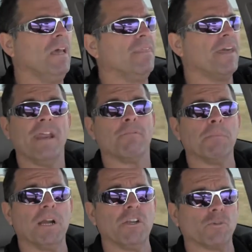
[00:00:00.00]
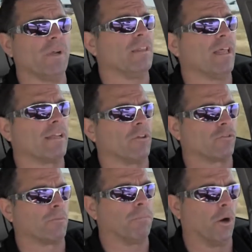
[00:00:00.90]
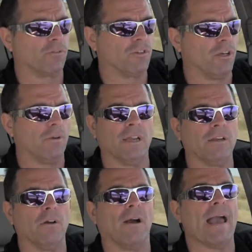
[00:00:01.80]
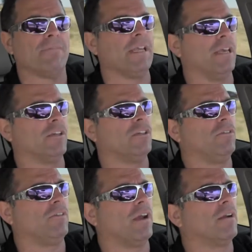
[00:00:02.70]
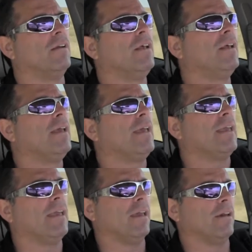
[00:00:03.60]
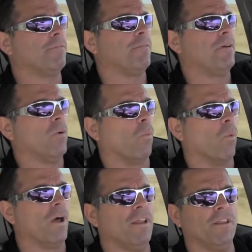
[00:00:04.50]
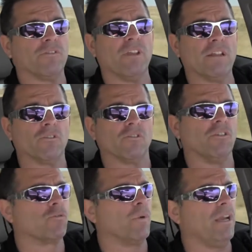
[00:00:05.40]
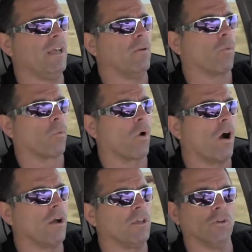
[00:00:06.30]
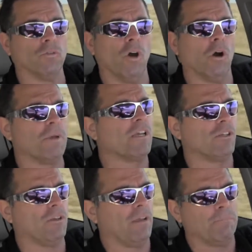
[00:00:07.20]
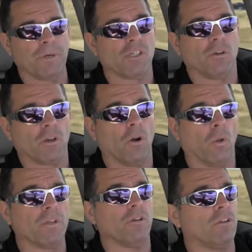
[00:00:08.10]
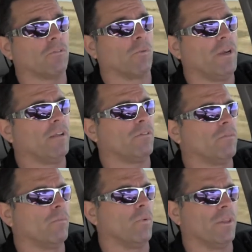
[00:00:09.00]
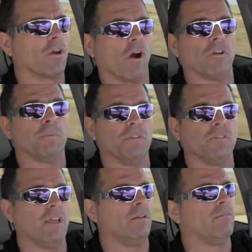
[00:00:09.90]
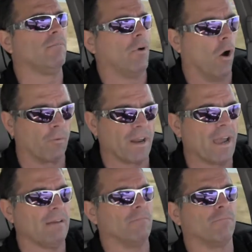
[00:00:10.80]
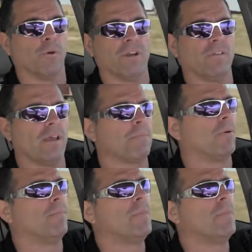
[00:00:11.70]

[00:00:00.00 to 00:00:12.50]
then everybody's reading like they're supposed to, and you don't have any issues there. If one of the sensors is reading wrong, you'll know, because but you can only do this when the car's been sitting overnight, for example.